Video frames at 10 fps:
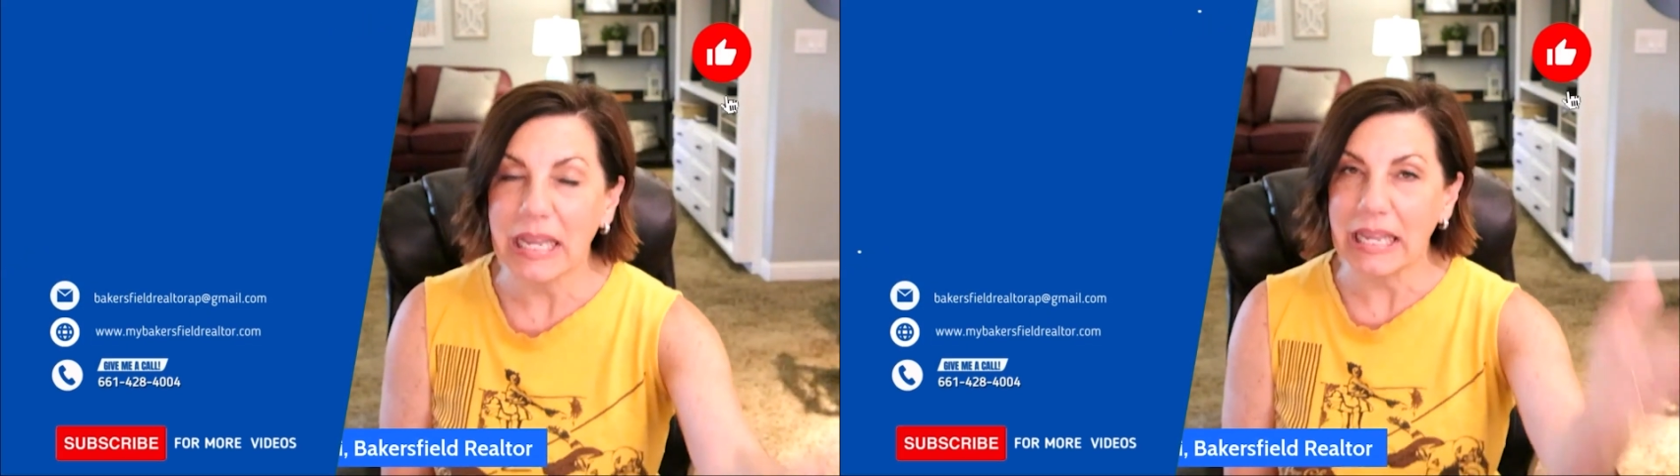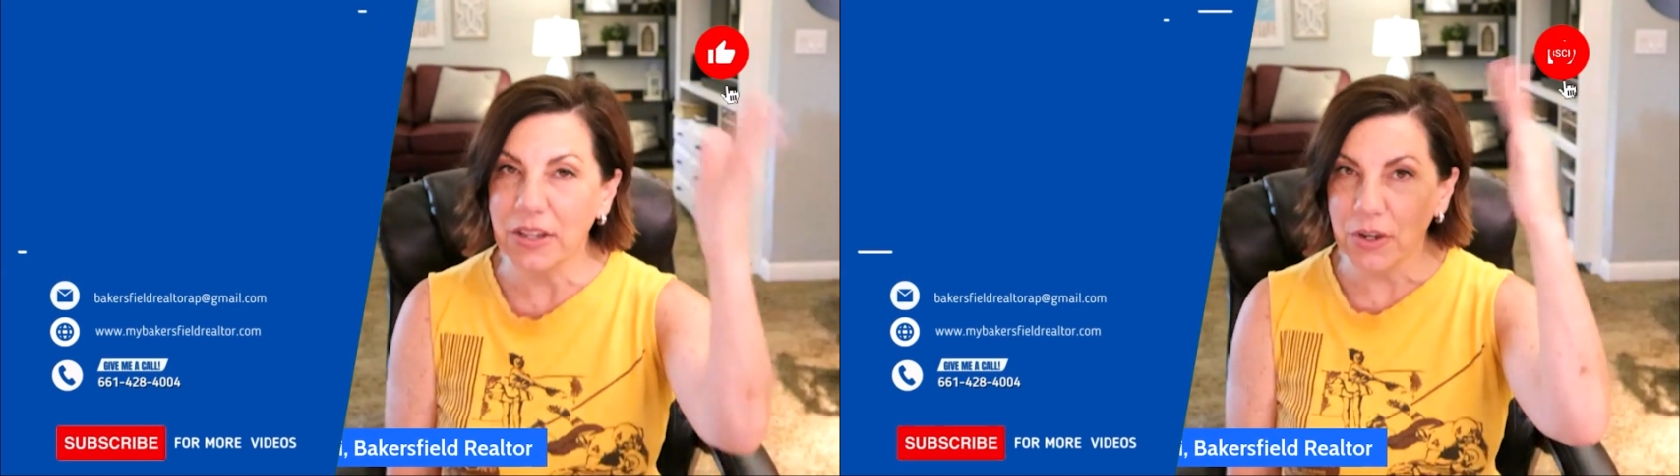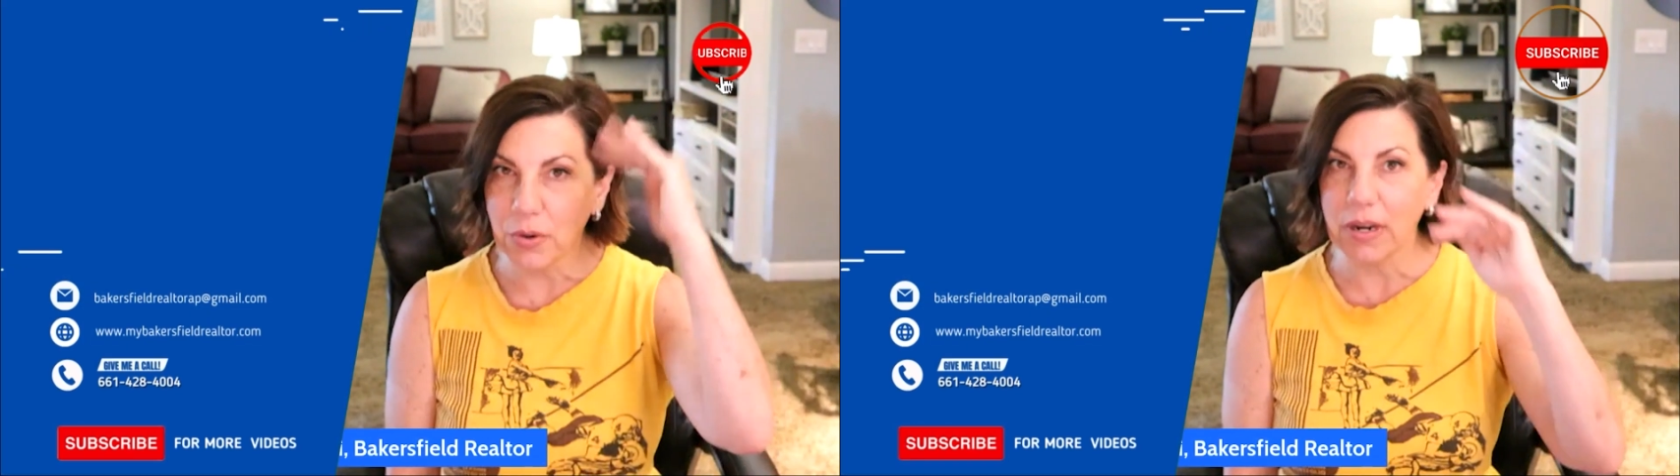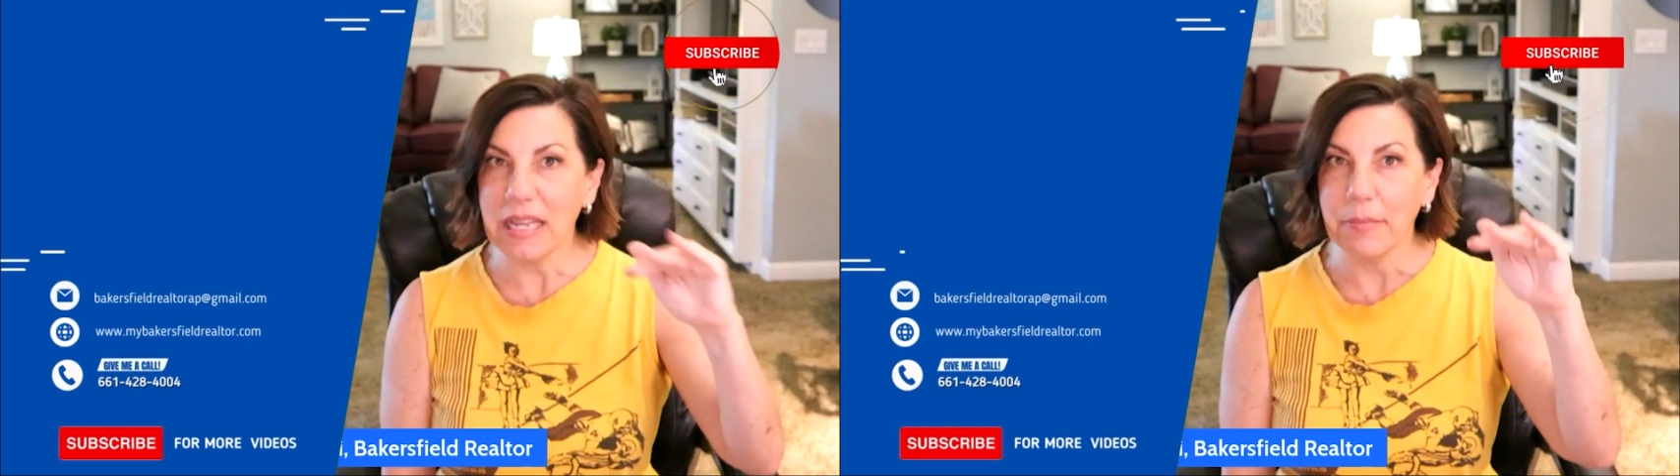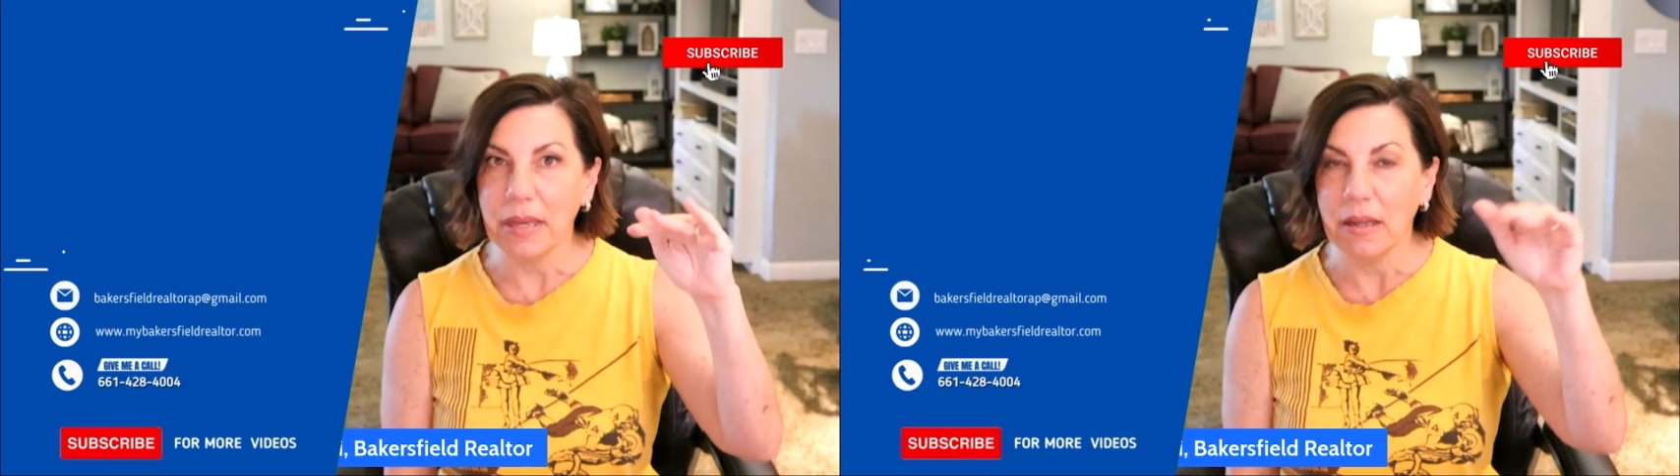in your
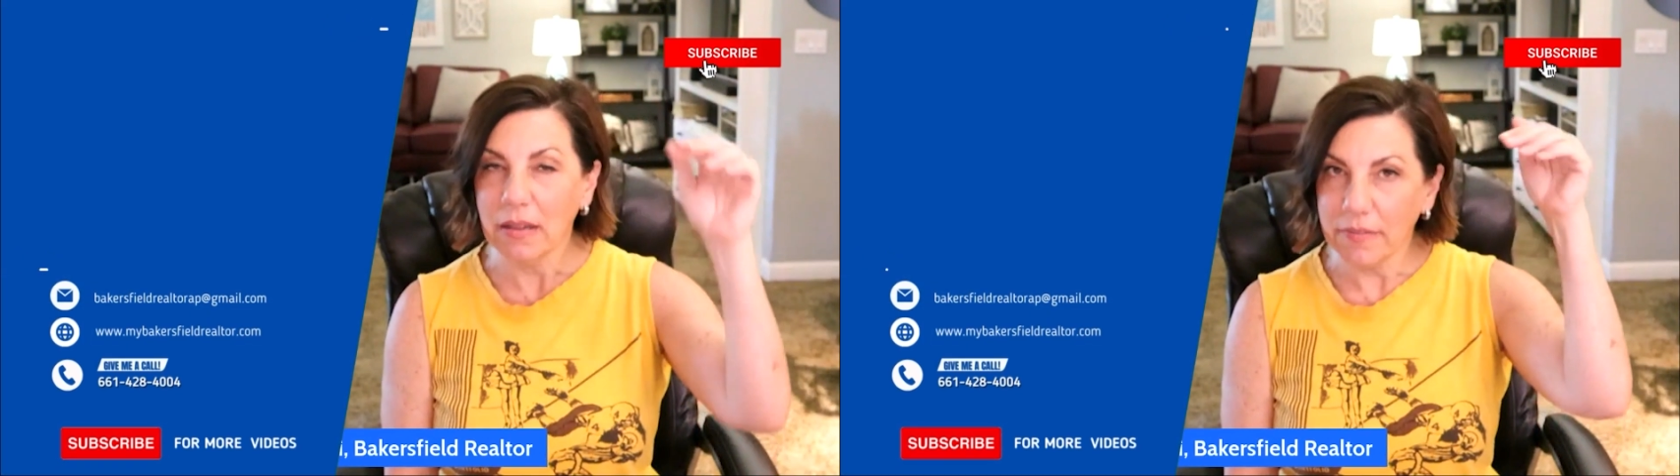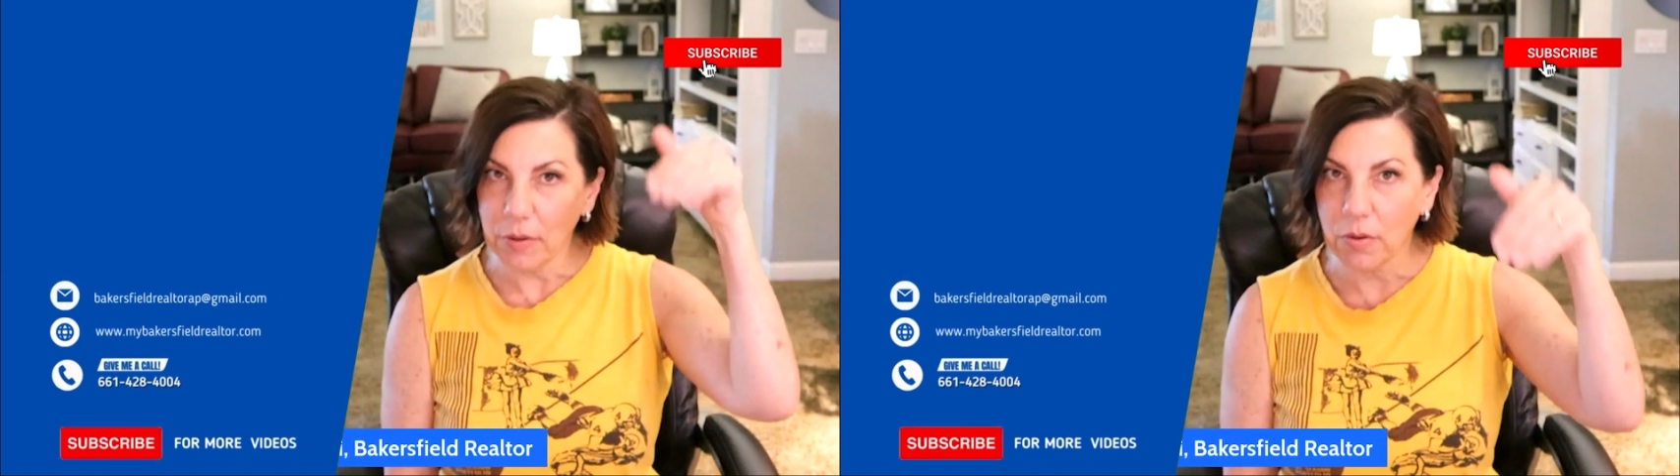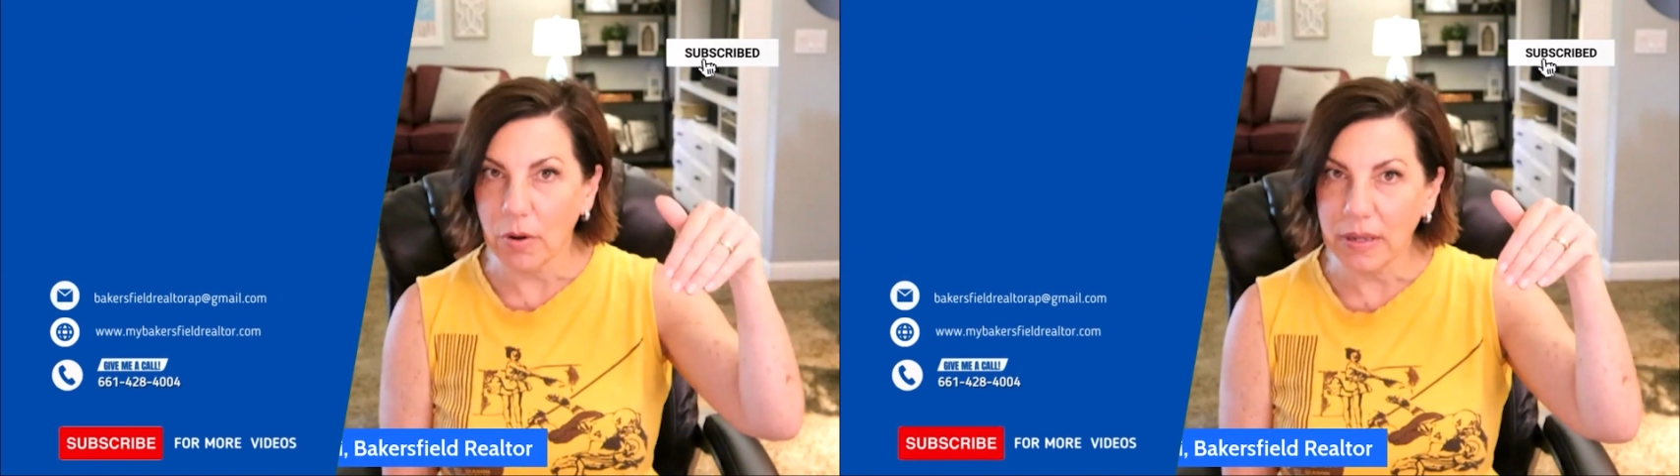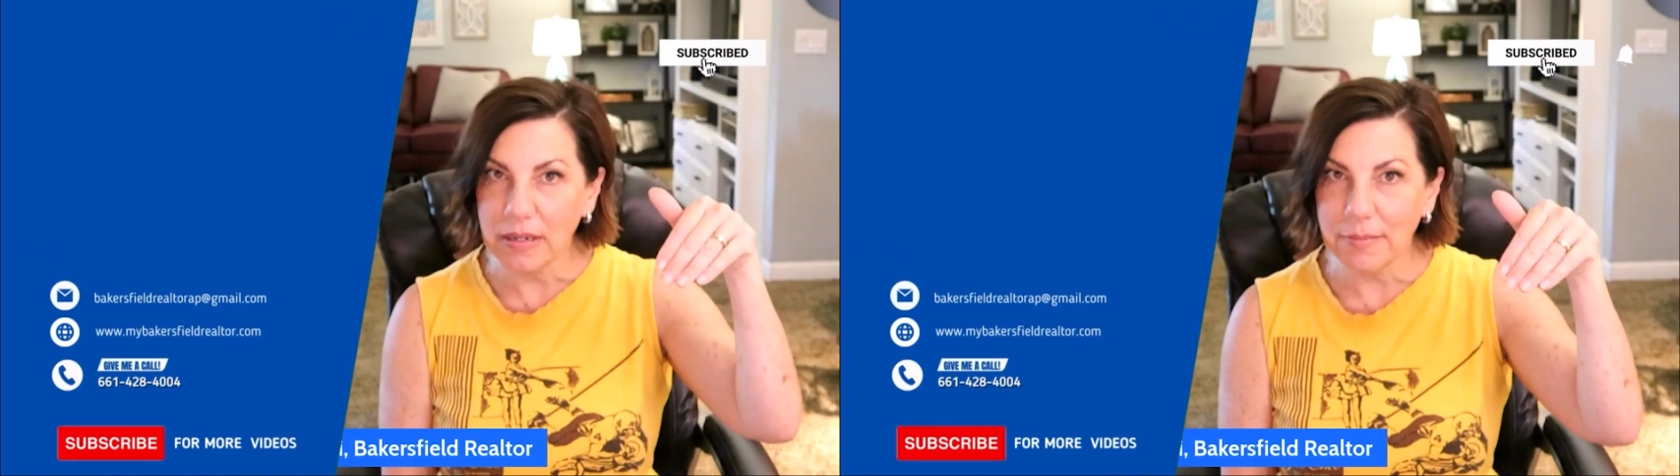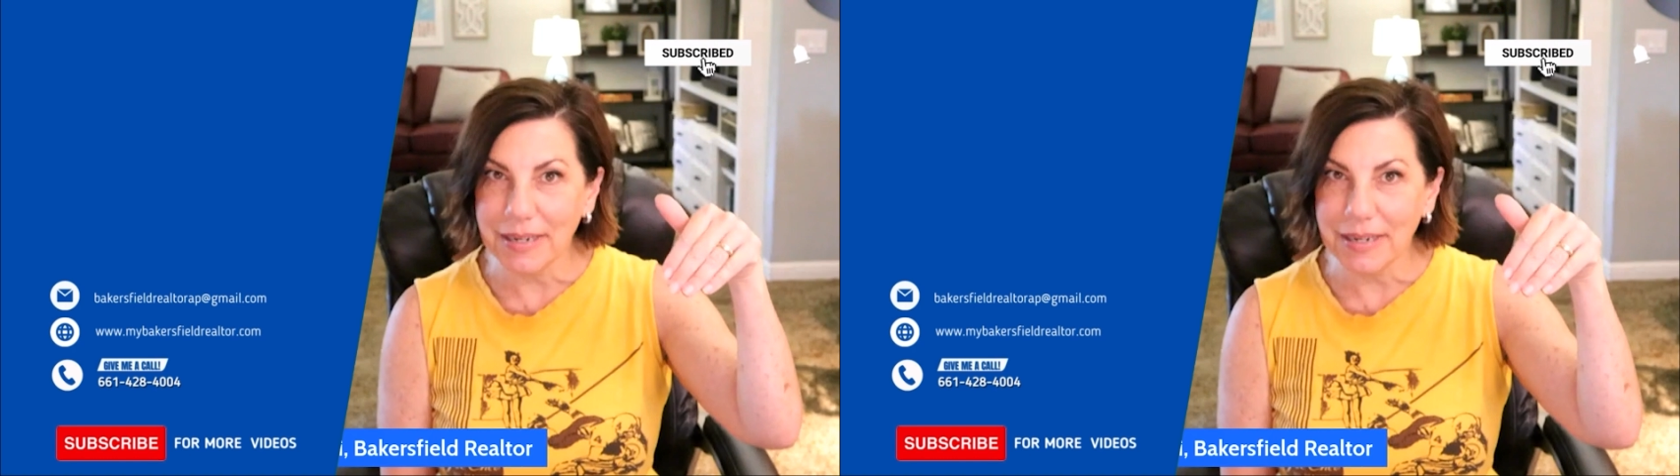email if you go into my